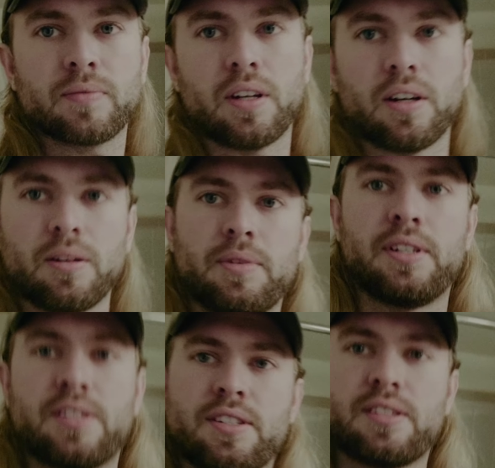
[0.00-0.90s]
um,
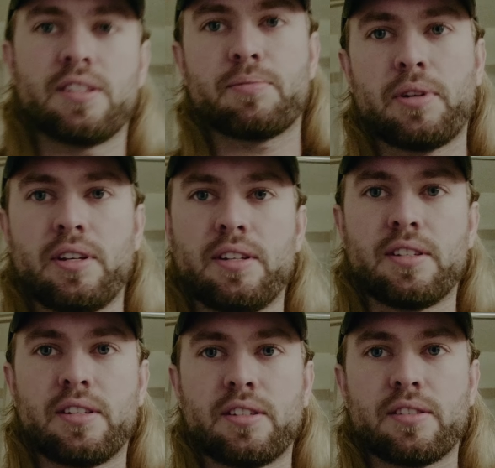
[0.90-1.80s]
and it's just it's pretty
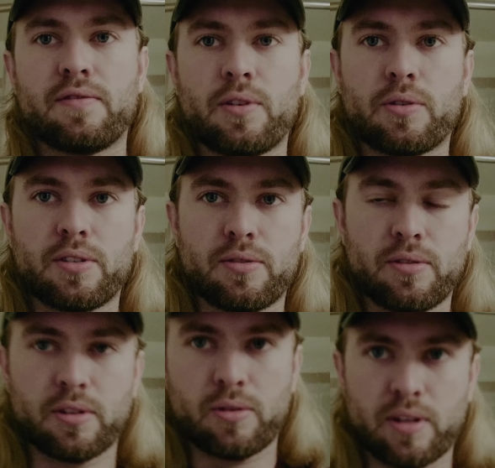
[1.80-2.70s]
easy to just focus
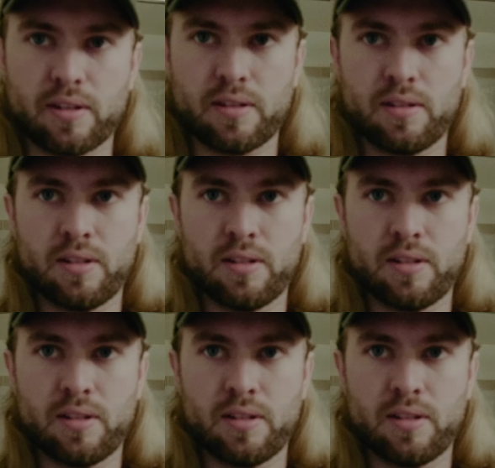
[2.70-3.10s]
really quick.